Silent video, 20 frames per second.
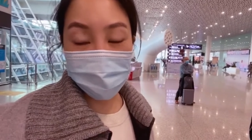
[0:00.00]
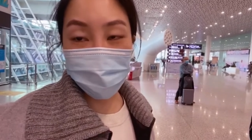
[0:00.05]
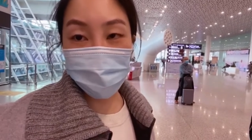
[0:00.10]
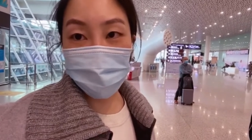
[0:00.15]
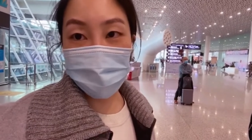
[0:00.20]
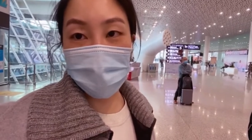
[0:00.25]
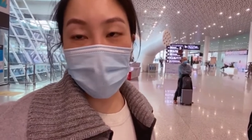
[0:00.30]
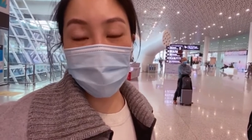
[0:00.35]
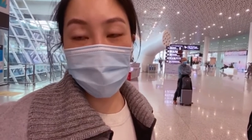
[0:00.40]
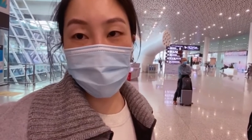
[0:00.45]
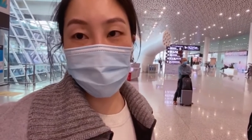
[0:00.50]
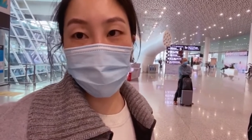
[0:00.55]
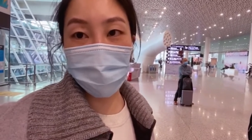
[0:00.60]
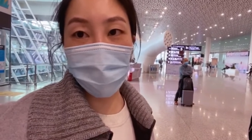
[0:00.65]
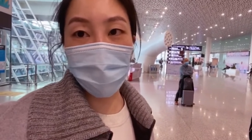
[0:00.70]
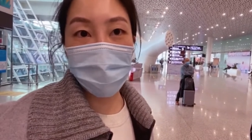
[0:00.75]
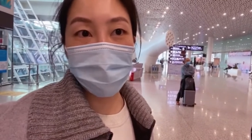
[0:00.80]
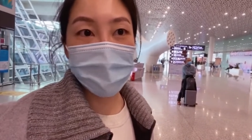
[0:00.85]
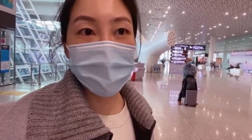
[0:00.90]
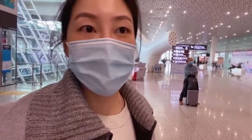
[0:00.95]
Hongqiao
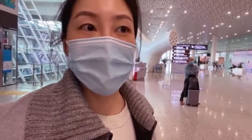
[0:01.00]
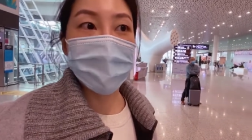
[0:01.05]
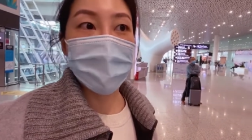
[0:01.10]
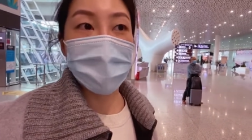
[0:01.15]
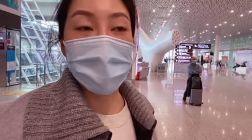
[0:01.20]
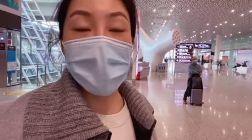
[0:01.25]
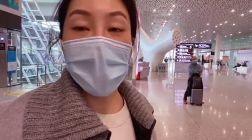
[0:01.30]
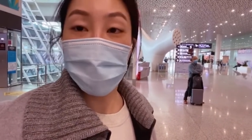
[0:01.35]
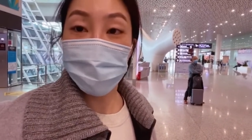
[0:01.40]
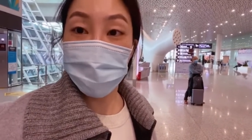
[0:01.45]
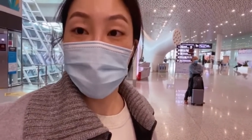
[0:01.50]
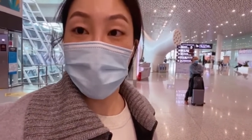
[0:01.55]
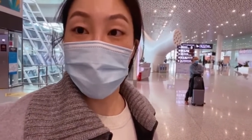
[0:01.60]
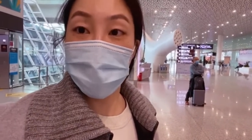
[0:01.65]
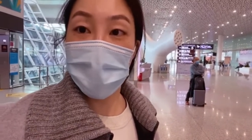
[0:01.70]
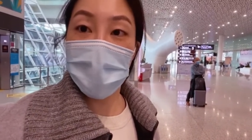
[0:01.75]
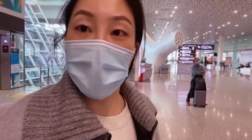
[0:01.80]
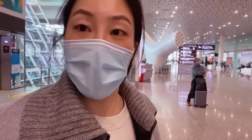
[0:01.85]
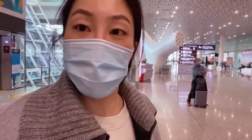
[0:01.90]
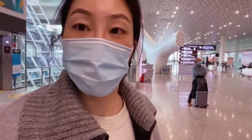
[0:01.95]
Airport, and now
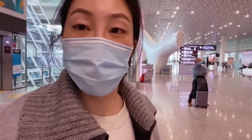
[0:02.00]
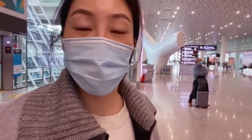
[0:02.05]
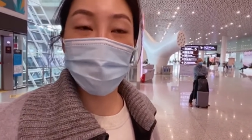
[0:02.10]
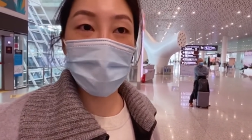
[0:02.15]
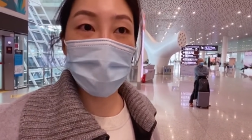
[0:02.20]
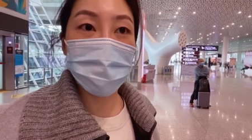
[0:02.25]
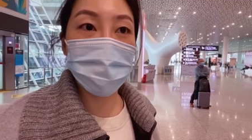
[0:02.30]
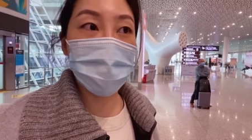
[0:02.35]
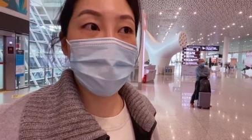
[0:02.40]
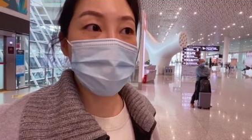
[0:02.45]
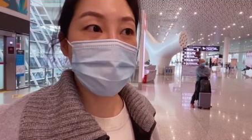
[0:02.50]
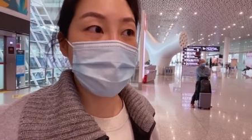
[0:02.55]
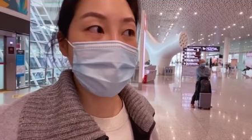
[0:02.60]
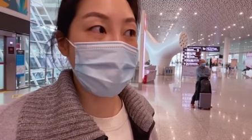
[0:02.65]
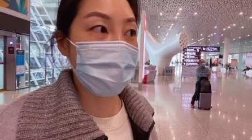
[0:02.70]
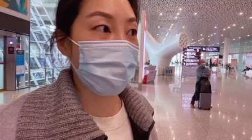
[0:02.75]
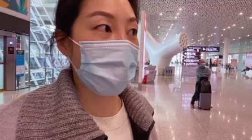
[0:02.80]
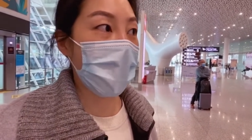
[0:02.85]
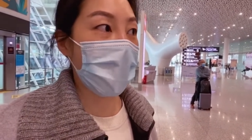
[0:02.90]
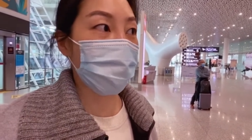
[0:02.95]
Shenzhen Airport, I've been
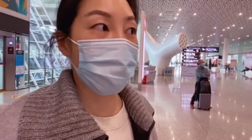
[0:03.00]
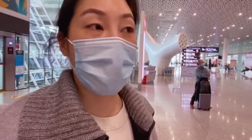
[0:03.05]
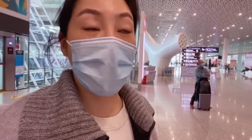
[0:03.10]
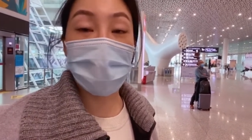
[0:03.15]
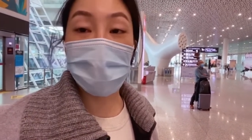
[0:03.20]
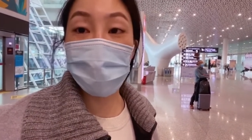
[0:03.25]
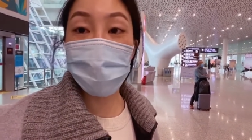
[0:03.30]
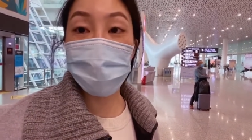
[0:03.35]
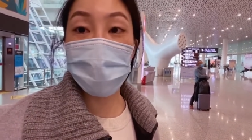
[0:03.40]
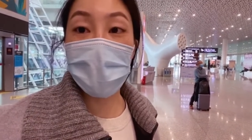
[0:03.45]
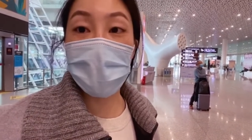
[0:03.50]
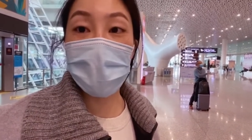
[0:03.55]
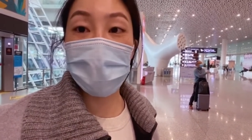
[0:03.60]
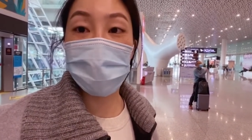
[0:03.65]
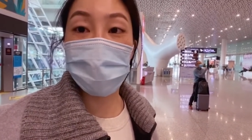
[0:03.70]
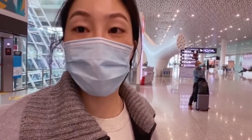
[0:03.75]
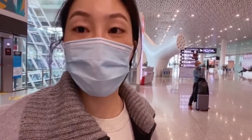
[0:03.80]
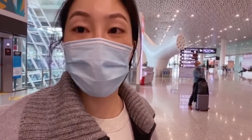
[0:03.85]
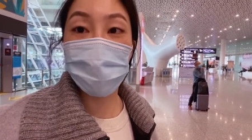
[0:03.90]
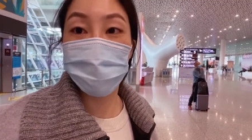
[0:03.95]
asking around where I can
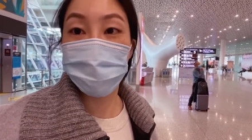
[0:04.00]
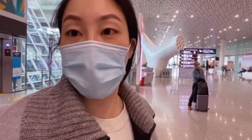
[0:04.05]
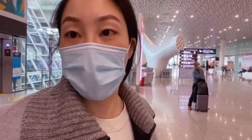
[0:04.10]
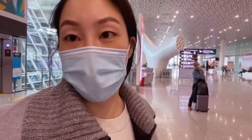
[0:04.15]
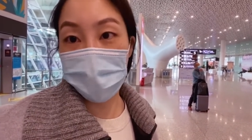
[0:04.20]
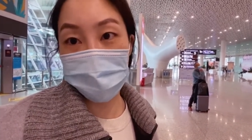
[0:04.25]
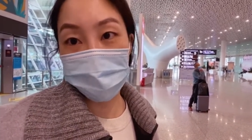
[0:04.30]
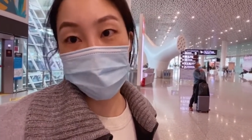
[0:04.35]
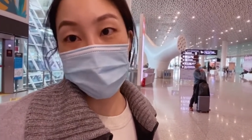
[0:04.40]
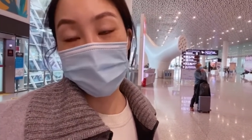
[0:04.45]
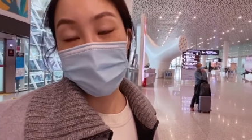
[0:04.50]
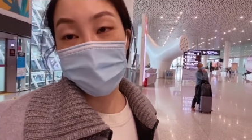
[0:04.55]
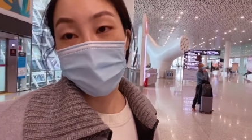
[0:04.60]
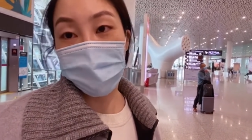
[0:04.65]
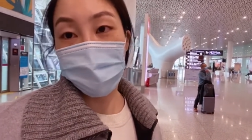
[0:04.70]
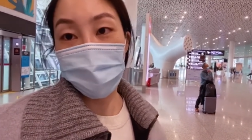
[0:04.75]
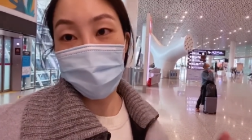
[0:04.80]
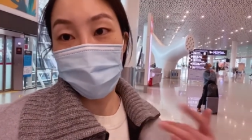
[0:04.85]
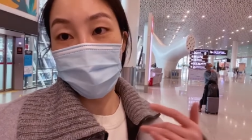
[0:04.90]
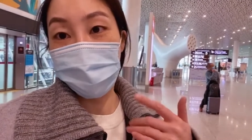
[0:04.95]
exchange money.
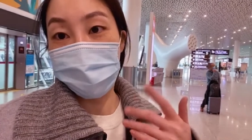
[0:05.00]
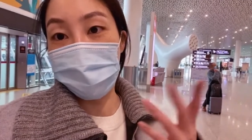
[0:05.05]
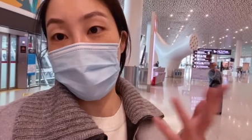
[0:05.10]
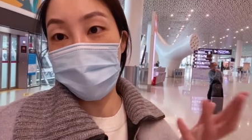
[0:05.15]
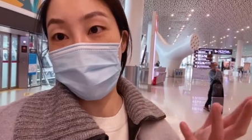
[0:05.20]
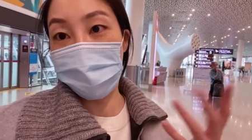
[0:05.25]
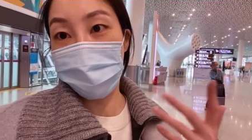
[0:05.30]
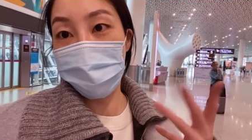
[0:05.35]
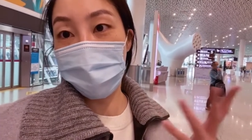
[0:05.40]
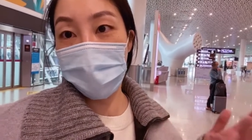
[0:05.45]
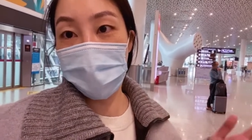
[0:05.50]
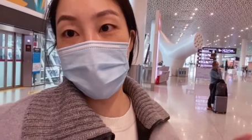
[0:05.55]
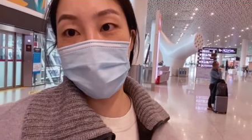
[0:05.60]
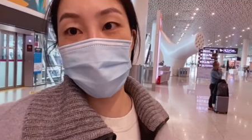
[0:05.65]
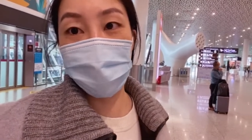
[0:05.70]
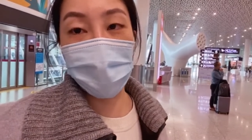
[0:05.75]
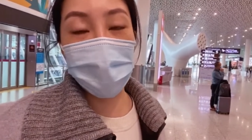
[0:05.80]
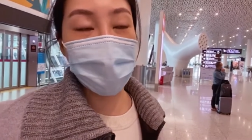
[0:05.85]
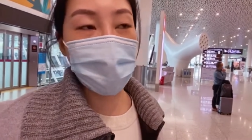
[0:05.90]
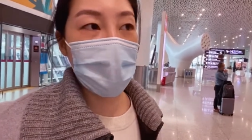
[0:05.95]
You know, there's like the money
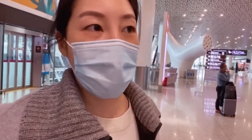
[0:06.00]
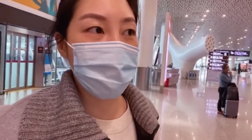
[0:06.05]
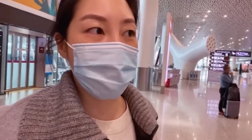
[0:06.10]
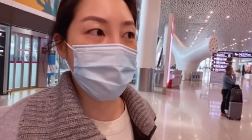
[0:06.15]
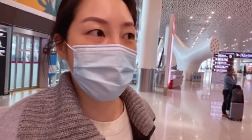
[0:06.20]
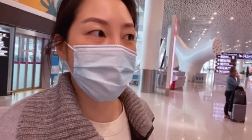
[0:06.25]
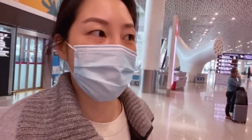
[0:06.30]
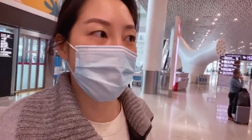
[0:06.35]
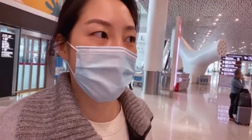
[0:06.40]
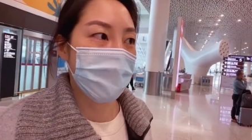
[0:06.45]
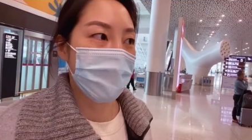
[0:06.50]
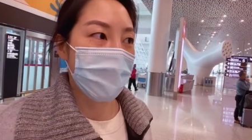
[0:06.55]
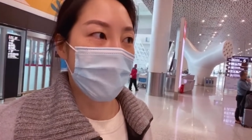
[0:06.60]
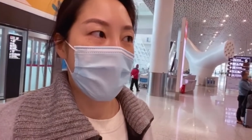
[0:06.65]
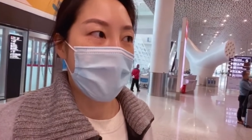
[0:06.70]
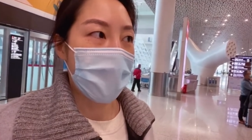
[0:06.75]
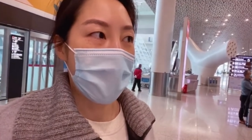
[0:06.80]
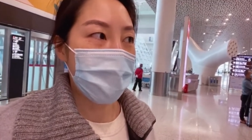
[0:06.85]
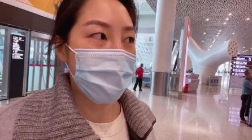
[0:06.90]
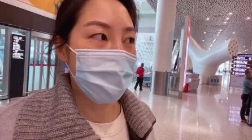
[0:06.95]
exchange counters.
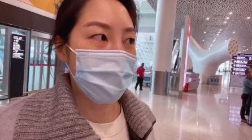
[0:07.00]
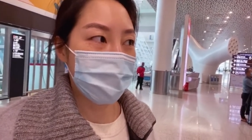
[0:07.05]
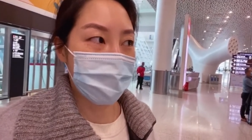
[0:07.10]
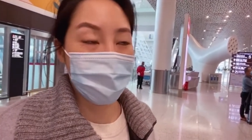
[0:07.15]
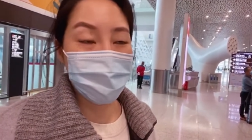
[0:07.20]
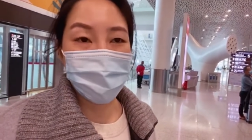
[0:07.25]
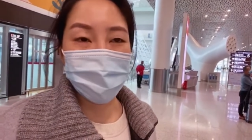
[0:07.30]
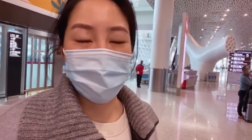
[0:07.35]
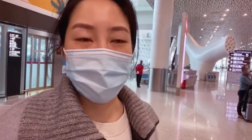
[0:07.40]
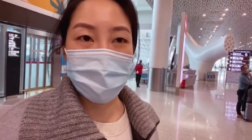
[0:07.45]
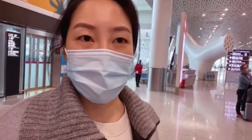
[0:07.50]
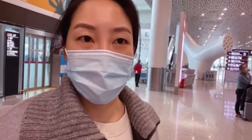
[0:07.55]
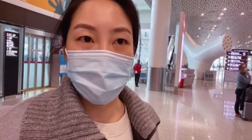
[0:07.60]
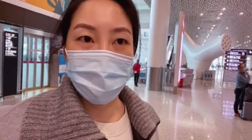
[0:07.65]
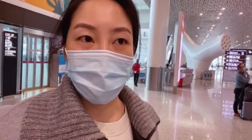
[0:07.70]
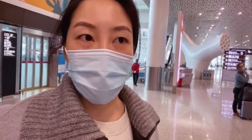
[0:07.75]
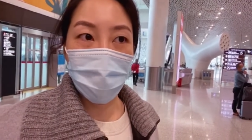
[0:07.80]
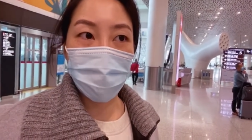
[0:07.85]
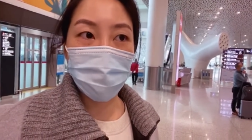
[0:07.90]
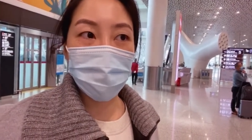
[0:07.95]
And they said that
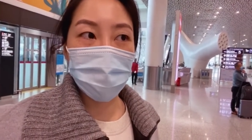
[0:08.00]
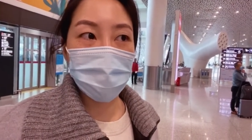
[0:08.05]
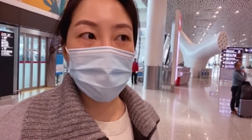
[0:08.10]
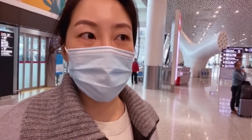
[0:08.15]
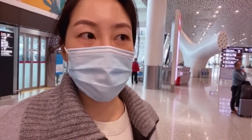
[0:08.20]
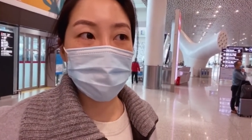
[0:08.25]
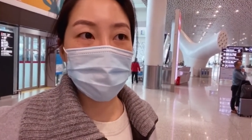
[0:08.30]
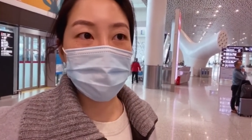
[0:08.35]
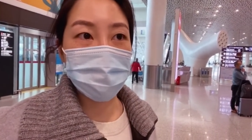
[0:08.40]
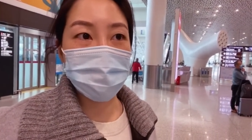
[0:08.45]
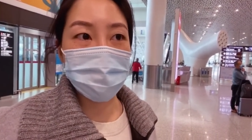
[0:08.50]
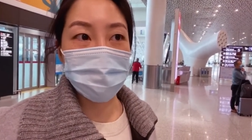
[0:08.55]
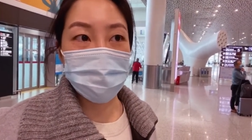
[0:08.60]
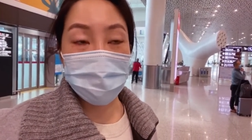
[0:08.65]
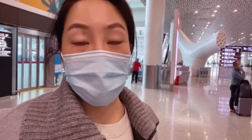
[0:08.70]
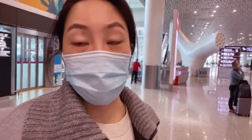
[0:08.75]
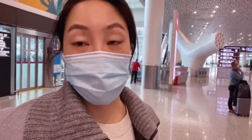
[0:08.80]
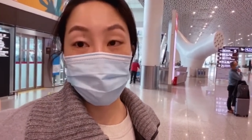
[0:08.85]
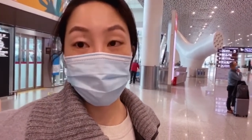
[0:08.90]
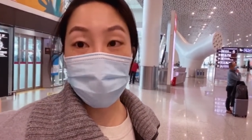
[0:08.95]
since COVID and since
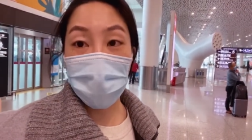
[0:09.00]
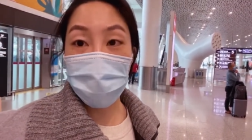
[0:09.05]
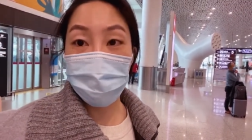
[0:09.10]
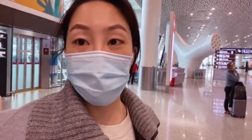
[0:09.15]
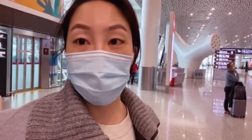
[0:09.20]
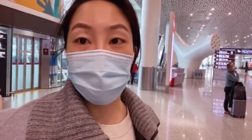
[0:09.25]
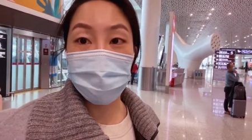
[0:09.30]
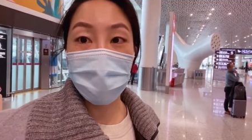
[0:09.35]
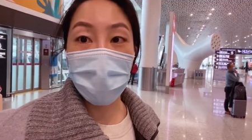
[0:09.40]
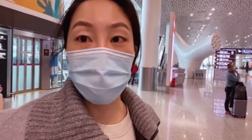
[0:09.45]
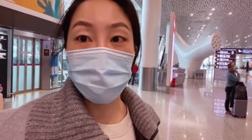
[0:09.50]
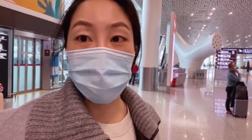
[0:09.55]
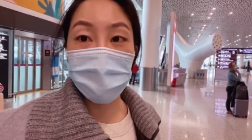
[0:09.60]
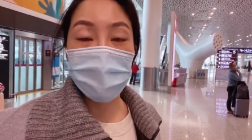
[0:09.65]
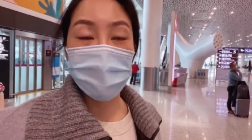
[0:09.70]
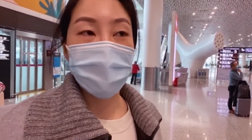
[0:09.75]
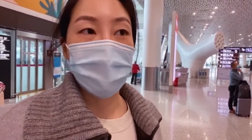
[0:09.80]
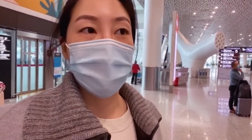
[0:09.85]
international travel stopped,